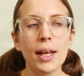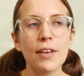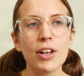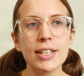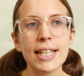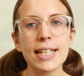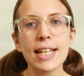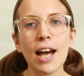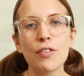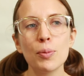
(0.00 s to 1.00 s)
If I
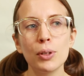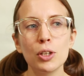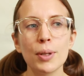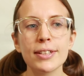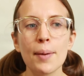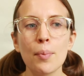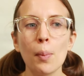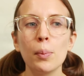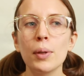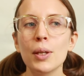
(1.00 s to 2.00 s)
didn't have the blueberries, I
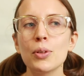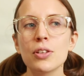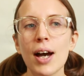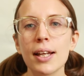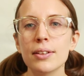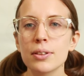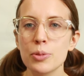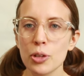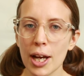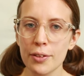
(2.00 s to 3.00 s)
probably would have added
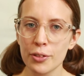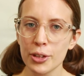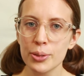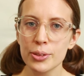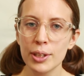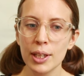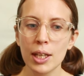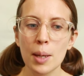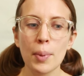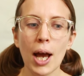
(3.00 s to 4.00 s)
some dried fruit,
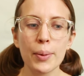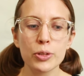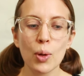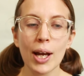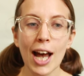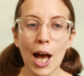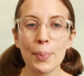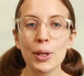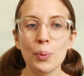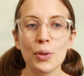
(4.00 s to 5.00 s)
but I was quite
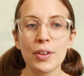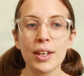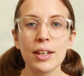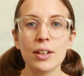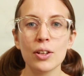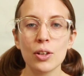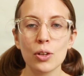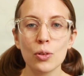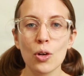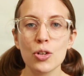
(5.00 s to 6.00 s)
happy with the
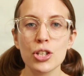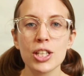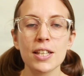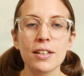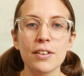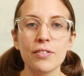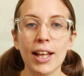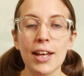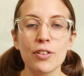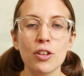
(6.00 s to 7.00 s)
crunch and the
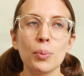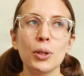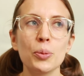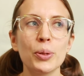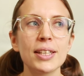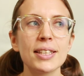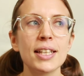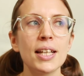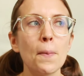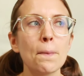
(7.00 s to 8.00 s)
flavour of the blueberries.
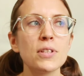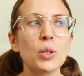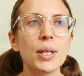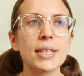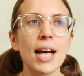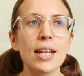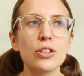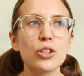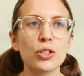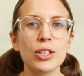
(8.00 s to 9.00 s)
So I
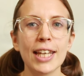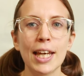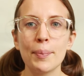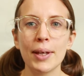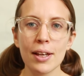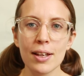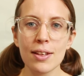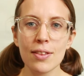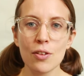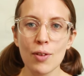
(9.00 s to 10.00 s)
decided just to keep it,
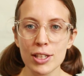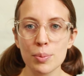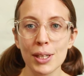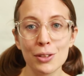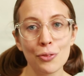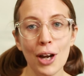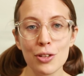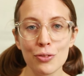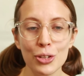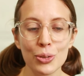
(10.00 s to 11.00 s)
the recipe is
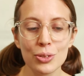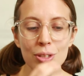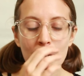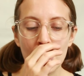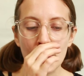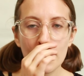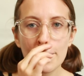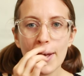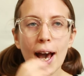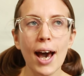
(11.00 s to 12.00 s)
fresh fruit.
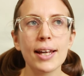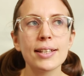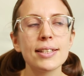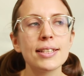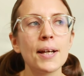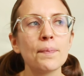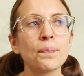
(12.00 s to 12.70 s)
And